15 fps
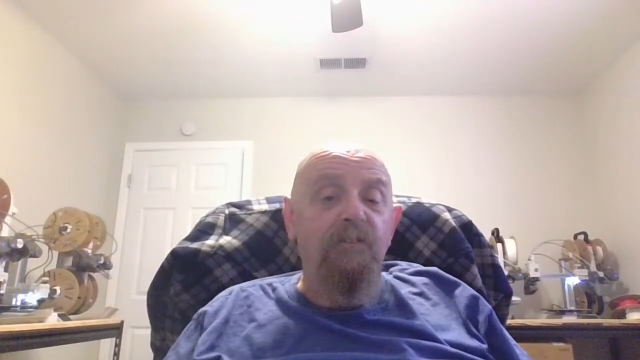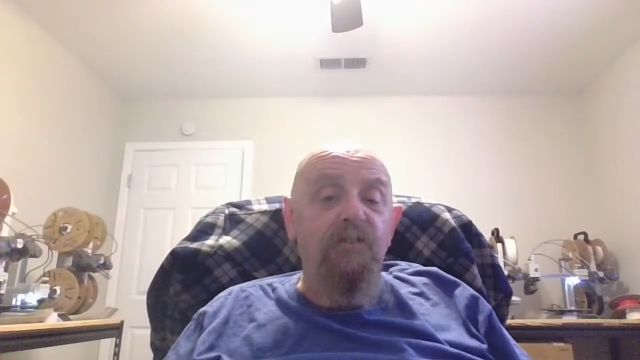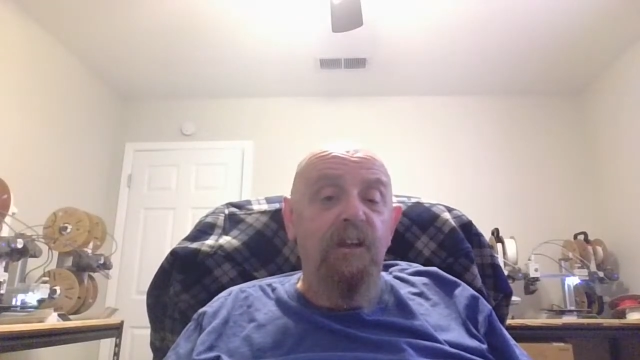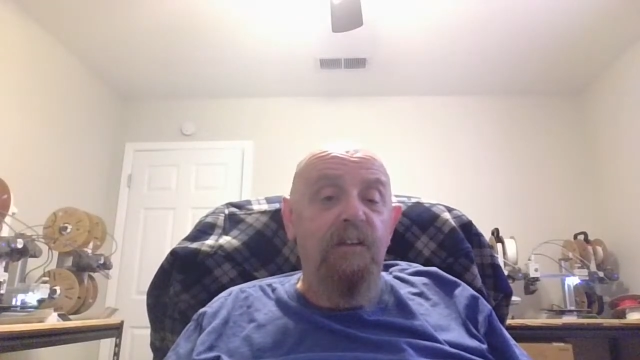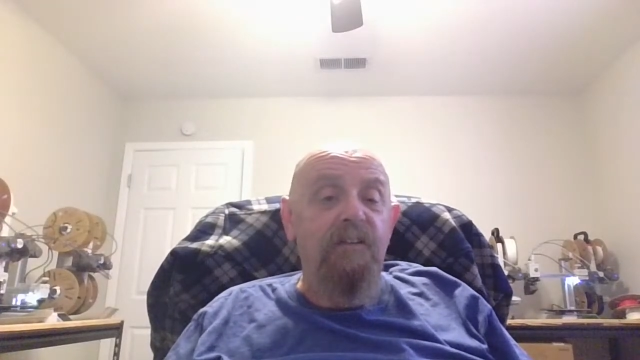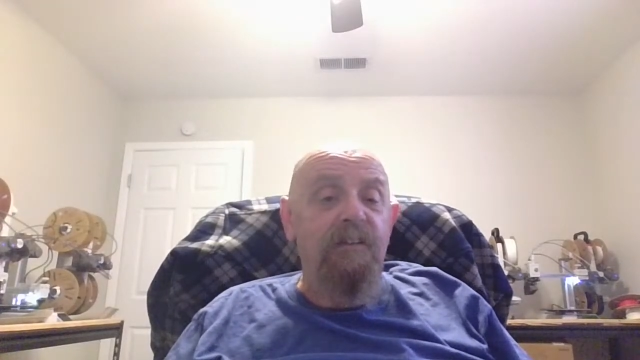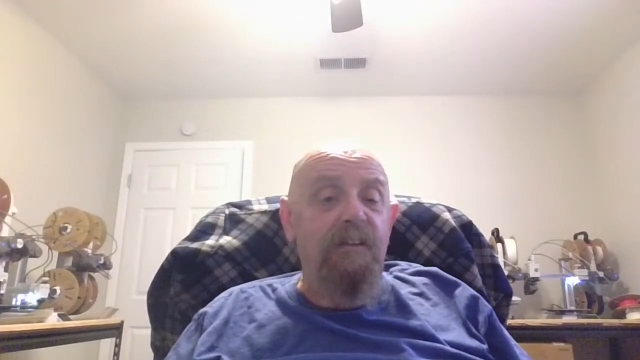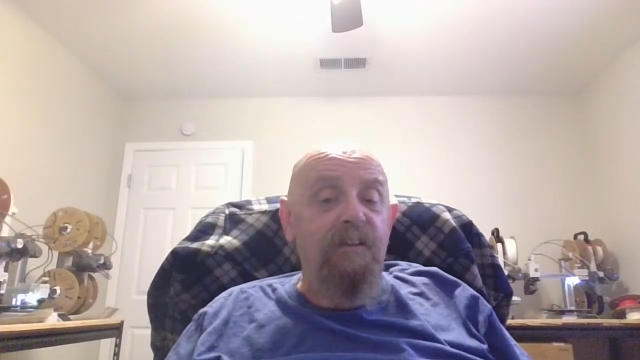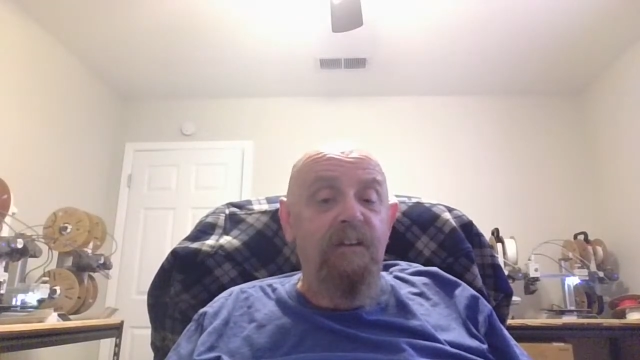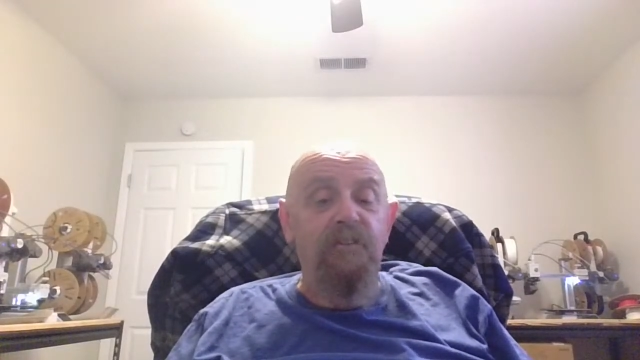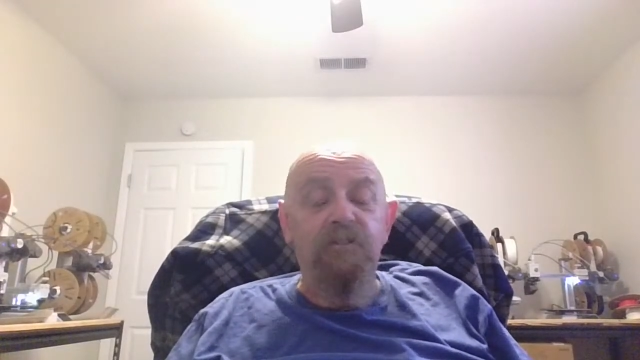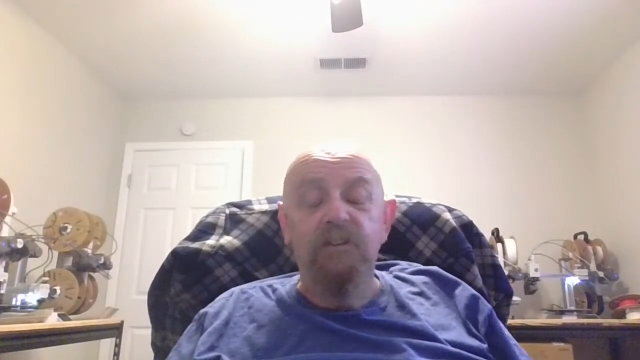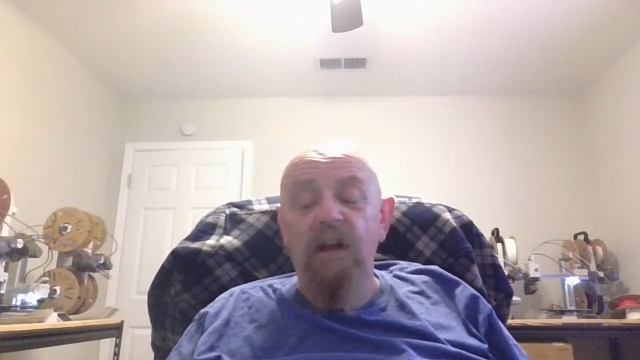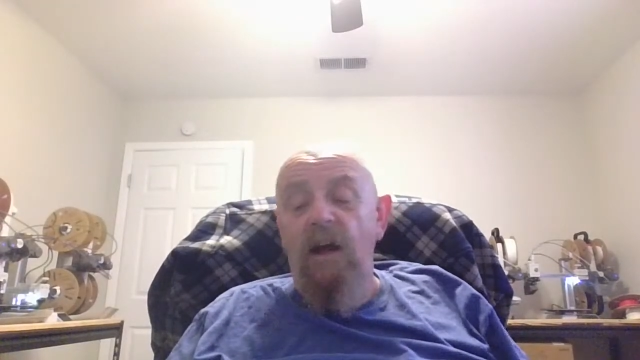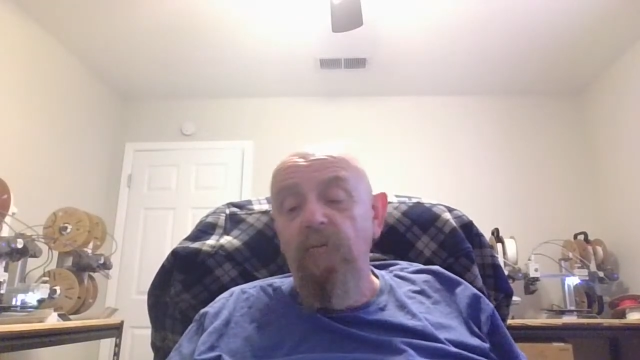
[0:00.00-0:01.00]
and said,
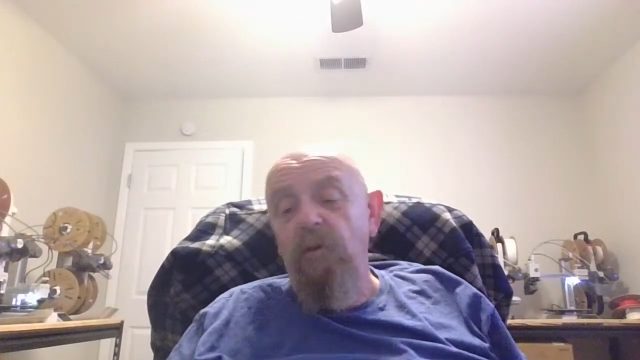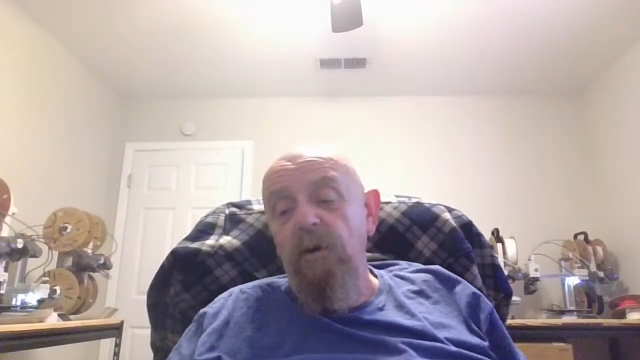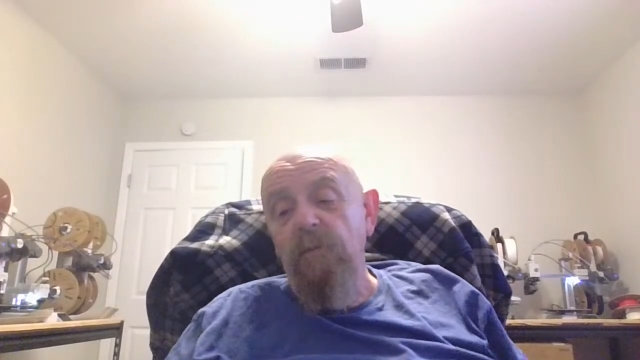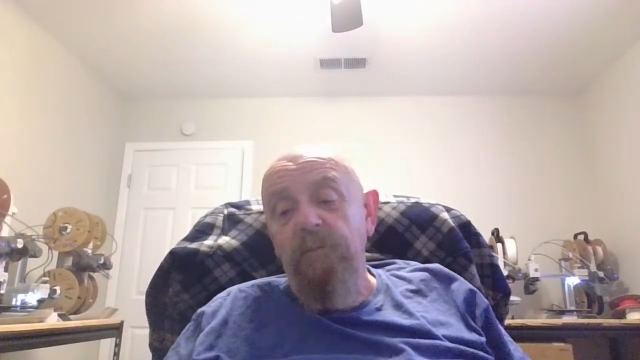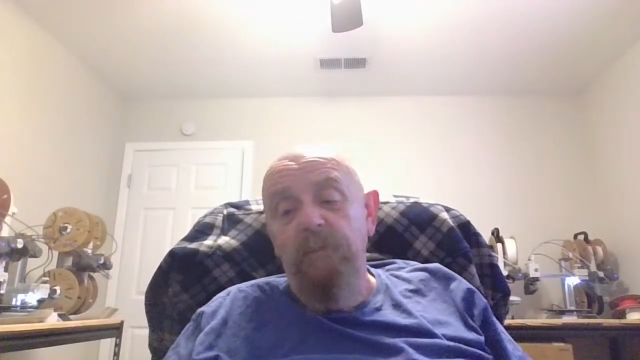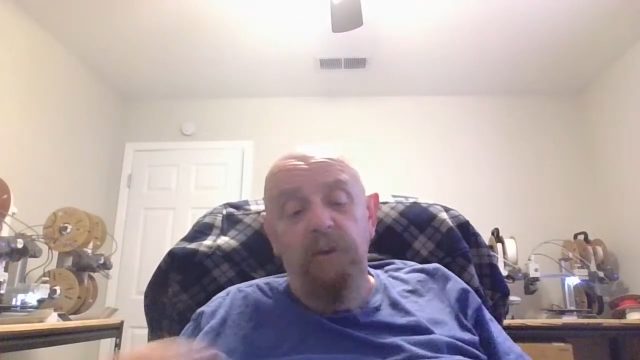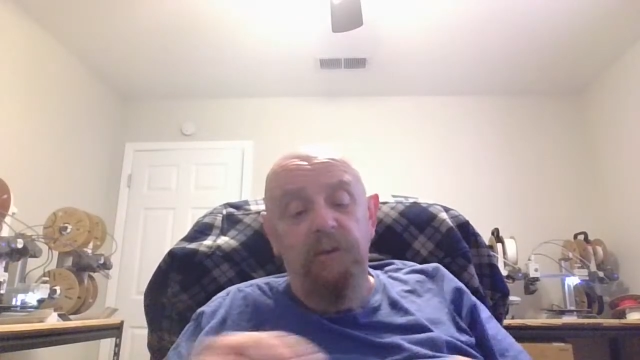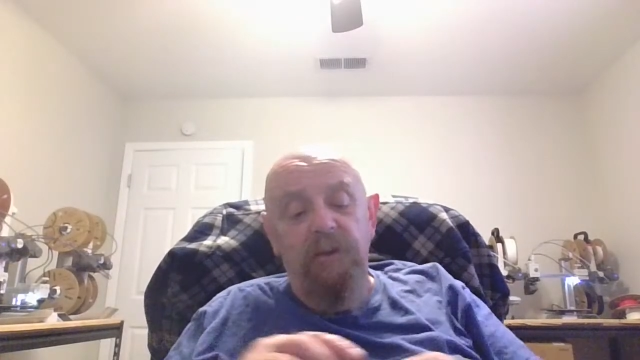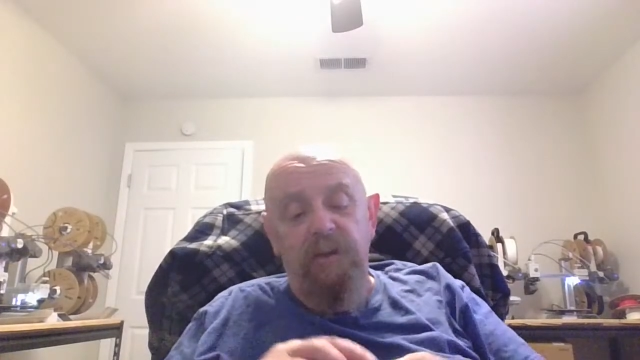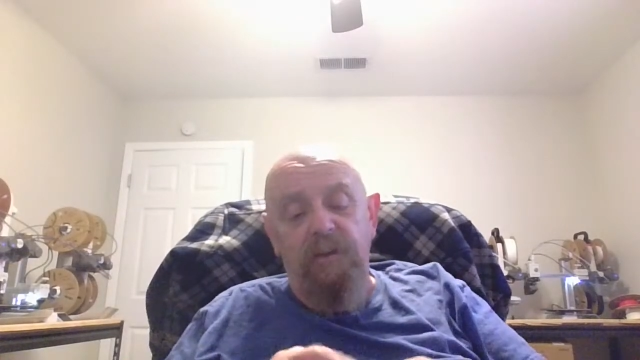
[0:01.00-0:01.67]
listen, I want to build